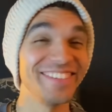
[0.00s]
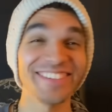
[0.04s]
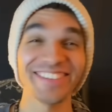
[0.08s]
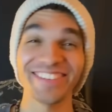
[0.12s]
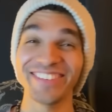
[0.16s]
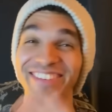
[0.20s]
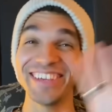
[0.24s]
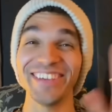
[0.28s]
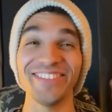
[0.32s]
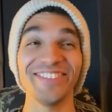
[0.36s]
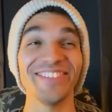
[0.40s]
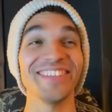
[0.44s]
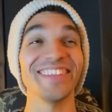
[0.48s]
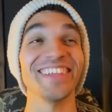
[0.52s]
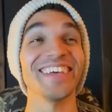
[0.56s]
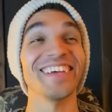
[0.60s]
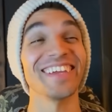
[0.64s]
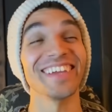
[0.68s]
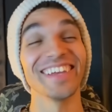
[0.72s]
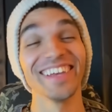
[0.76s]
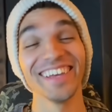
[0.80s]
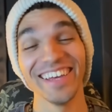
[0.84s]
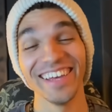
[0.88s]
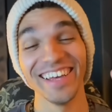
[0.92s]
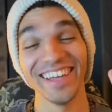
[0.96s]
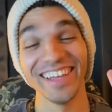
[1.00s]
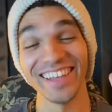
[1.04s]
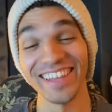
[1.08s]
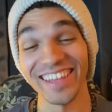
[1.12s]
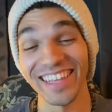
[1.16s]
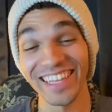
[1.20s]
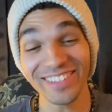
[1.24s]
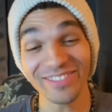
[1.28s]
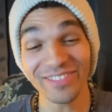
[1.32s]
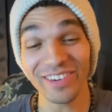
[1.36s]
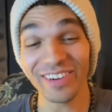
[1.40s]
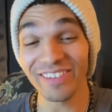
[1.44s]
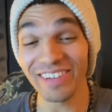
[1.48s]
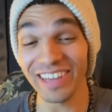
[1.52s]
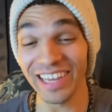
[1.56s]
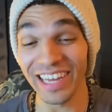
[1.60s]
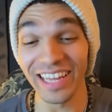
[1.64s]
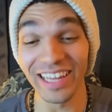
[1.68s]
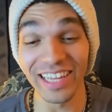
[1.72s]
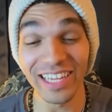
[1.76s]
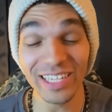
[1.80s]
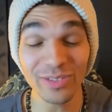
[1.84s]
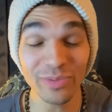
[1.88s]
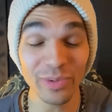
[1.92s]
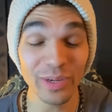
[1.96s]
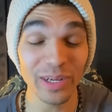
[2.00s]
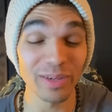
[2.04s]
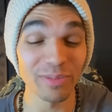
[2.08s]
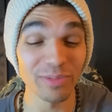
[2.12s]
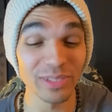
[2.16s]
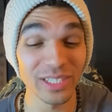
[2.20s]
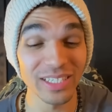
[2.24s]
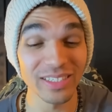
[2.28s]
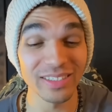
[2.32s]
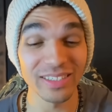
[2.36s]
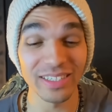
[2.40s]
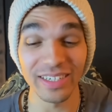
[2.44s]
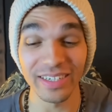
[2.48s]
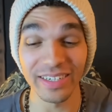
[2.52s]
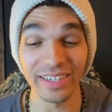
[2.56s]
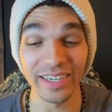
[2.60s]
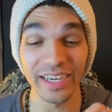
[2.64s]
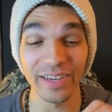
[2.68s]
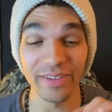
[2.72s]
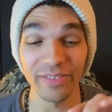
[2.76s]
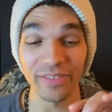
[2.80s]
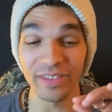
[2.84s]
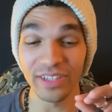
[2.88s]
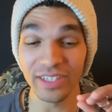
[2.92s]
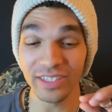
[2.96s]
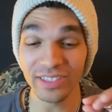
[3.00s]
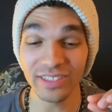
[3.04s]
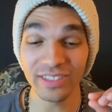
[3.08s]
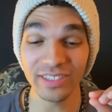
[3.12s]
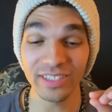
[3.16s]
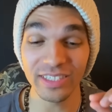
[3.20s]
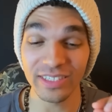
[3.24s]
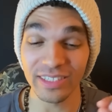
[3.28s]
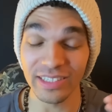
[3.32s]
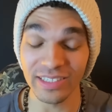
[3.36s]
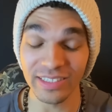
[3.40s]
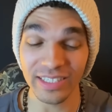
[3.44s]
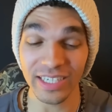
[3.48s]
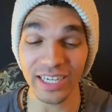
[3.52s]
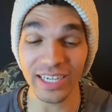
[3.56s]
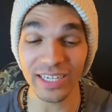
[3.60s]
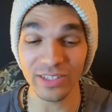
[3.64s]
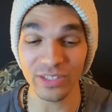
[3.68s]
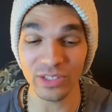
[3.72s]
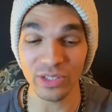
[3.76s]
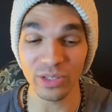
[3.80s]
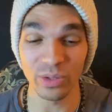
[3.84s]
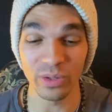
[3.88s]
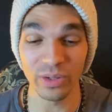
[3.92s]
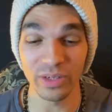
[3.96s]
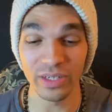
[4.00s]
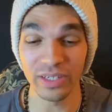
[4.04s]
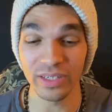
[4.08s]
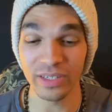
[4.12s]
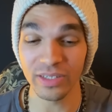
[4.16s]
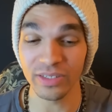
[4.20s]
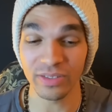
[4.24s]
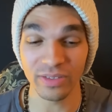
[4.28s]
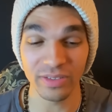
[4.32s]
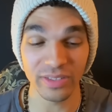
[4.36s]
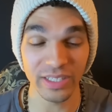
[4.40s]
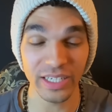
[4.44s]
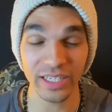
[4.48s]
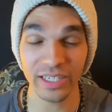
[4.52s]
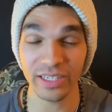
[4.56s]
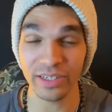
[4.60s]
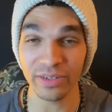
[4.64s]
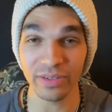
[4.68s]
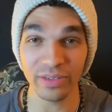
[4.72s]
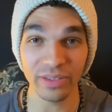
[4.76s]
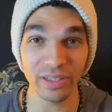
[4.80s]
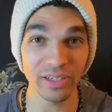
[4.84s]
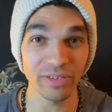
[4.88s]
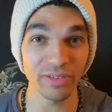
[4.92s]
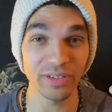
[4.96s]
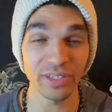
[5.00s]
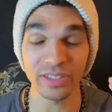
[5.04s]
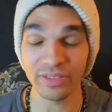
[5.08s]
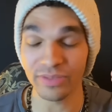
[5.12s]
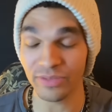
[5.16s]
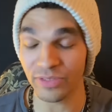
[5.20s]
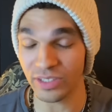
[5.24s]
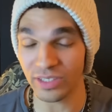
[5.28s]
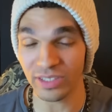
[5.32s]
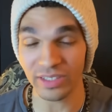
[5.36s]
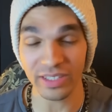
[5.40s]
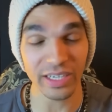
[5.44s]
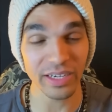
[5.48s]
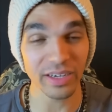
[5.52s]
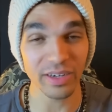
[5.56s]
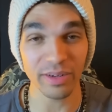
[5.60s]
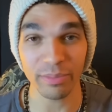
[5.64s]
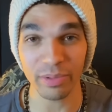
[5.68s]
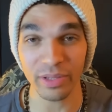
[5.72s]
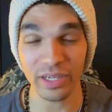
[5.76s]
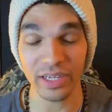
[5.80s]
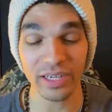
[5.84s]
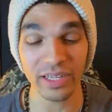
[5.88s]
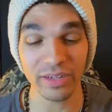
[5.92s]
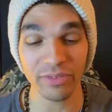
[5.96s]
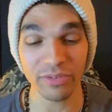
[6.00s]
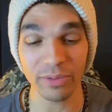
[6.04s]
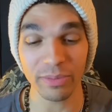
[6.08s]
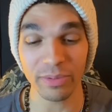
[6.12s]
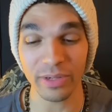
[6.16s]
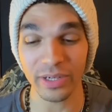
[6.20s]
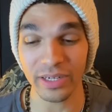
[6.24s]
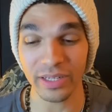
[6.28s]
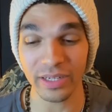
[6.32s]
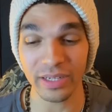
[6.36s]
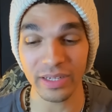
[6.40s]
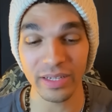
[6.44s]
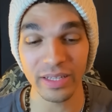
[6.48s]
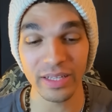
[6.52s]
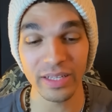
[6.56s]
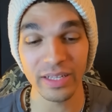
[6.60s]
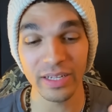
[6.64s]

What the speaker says: Okay, like that's what I'm sensing here. Now, this is just a side story here, so take it or leave it. It's just not going to apply to everybody.